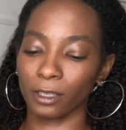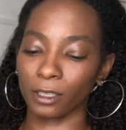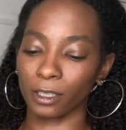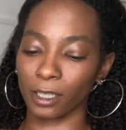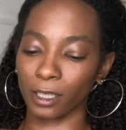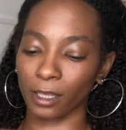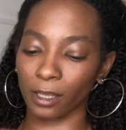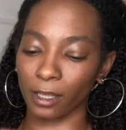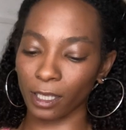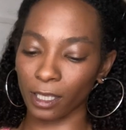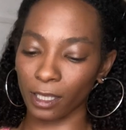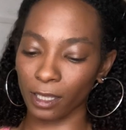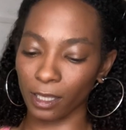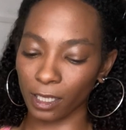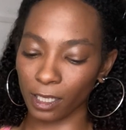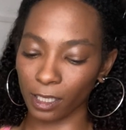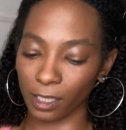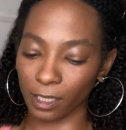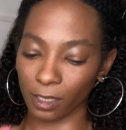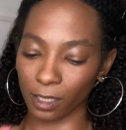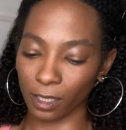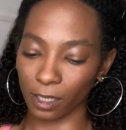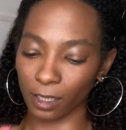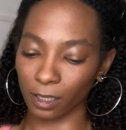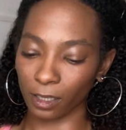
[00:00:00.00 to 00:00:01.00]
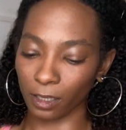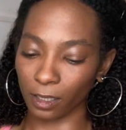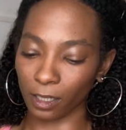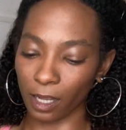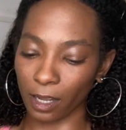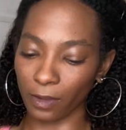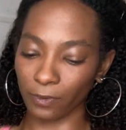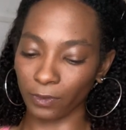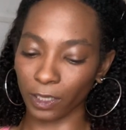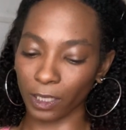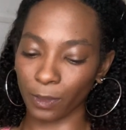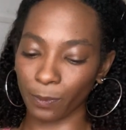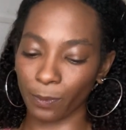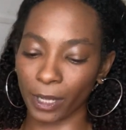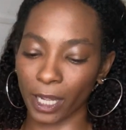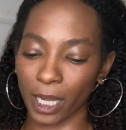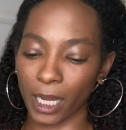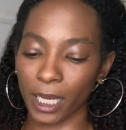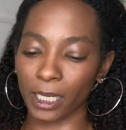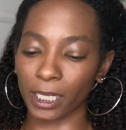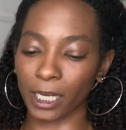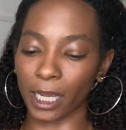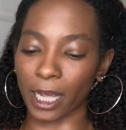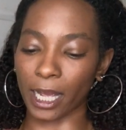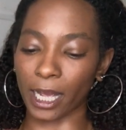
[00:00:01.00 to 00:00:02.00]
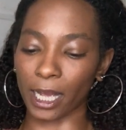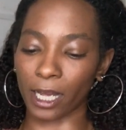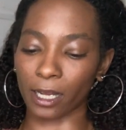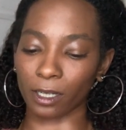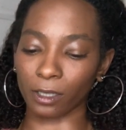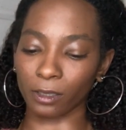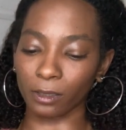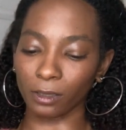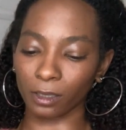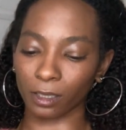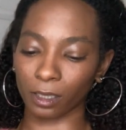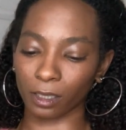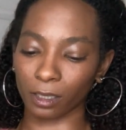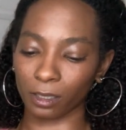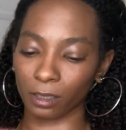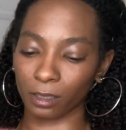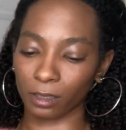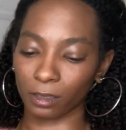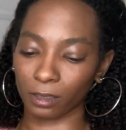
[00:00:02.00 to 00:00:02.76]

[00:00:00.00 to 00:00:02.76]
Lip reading: Gonna thin this lovely paint out.